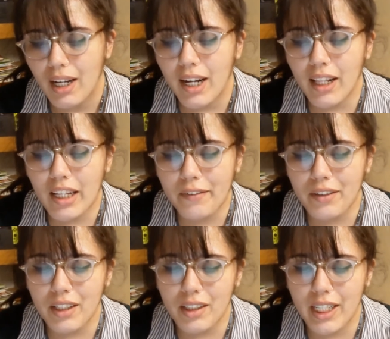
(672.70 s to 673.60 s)
I laugh a
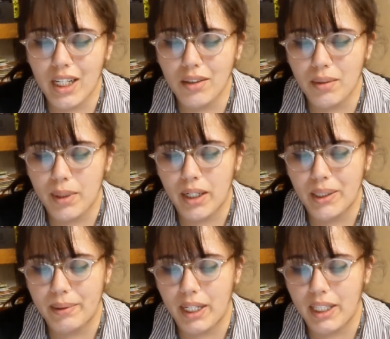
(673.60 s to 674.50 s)
little now
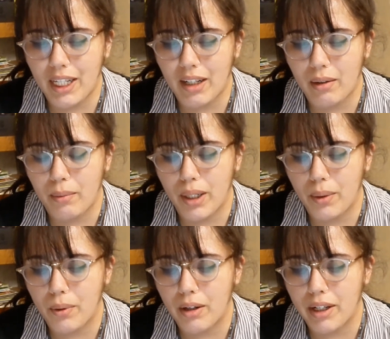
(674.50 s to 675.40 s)
sometimes when I think what a
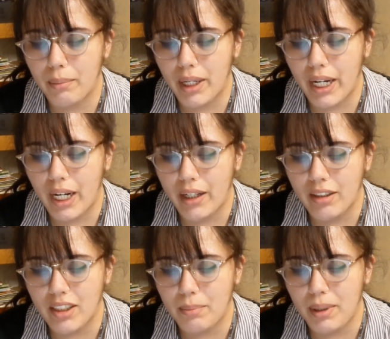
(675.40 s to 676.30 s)
worry my hair
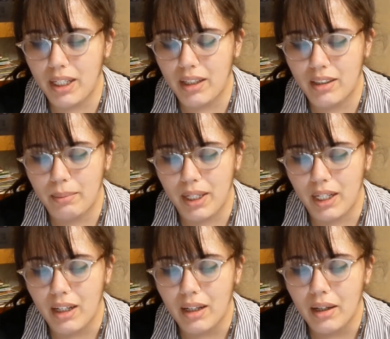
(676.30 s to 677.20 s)
used to be to
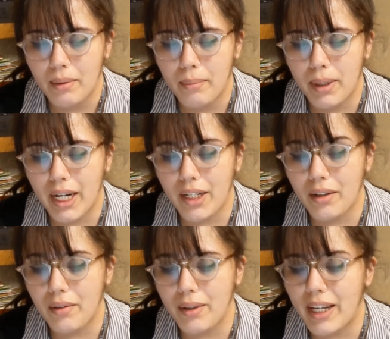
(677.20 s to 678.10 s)
me, but I
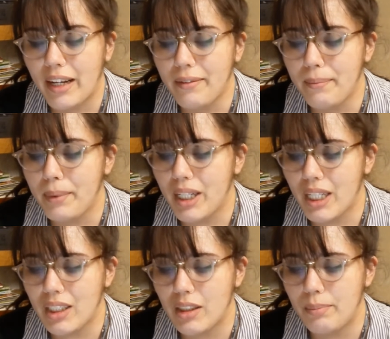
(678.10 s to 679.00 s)
don't laugh
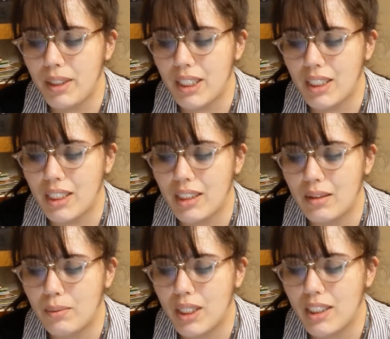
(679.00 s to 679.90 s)
much because it
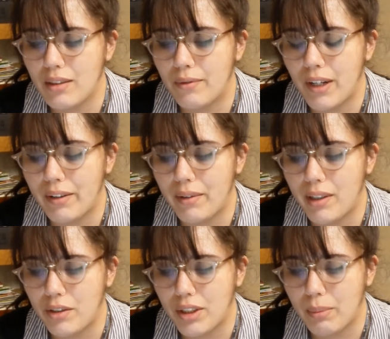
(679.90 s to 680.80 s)
was a very
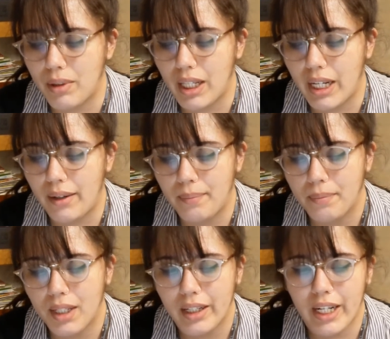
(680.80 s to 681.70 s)
real trouble then.
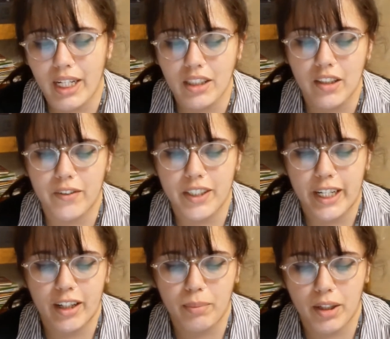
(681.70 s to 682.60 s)
I did suffer
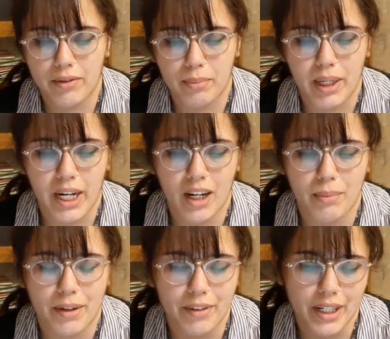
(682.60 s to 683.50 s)
terribly over my hair and
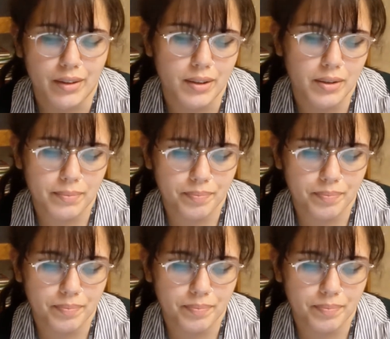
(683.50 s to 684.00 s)
my freckles.